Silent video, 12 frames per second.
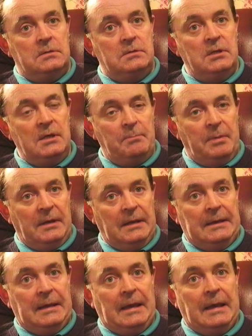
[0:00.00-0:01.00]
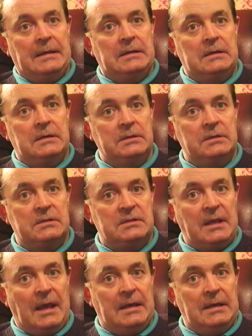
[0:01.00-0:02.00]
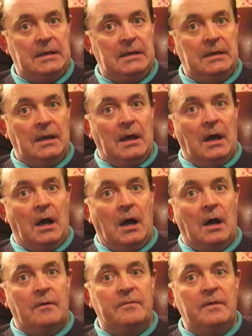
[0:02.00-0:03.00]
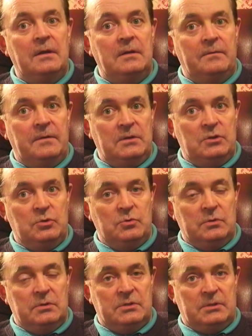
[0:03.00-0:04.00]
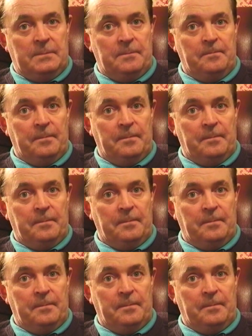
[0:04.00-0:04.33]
deepening and understanding of individuals,